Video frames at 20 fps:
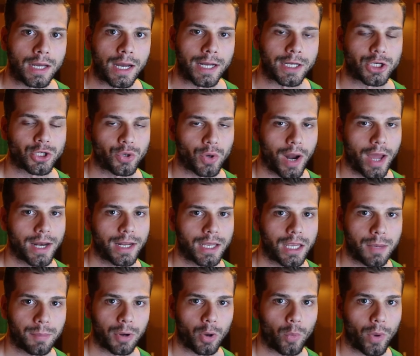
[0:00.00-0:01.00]
I try to
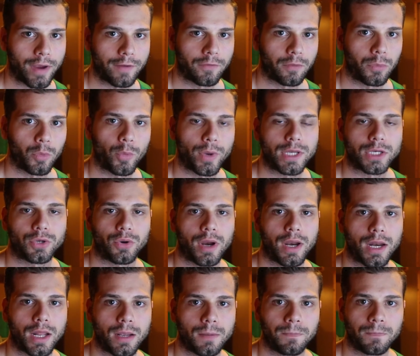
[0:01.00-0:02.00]
keep it away from the weight
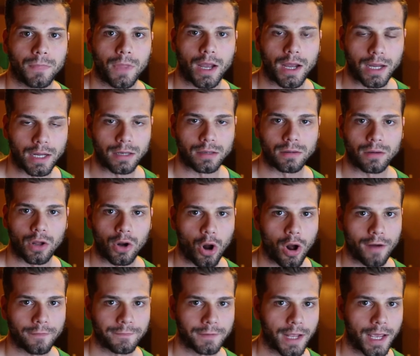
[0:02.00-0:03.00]
training on an
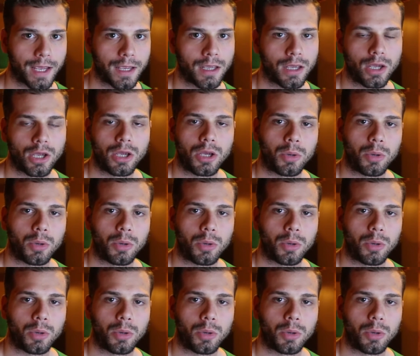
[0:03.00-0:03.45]
off day,